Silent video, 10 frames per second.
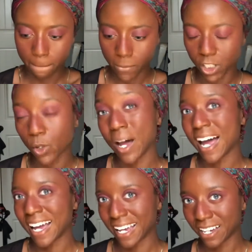So
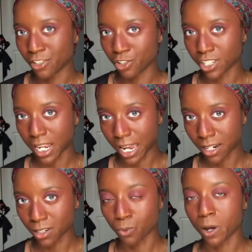I
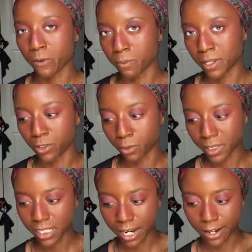understand why it would be a little bit
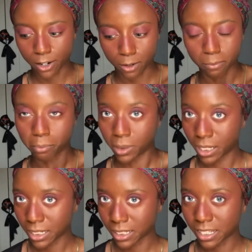tighter.
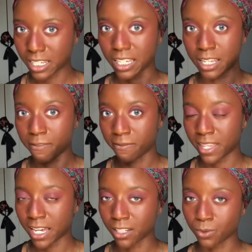But if
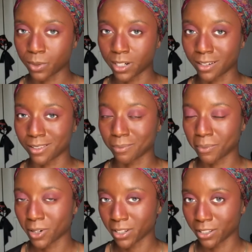that is what it is
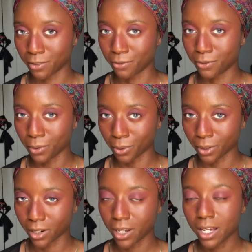marketed for,
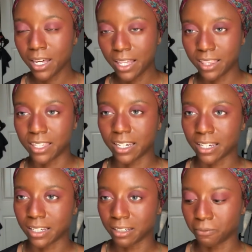
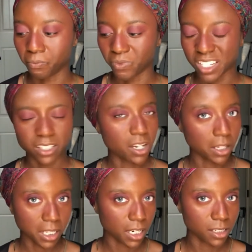then it's not
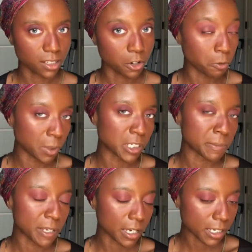that easy to open, to
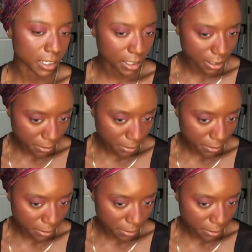be honest.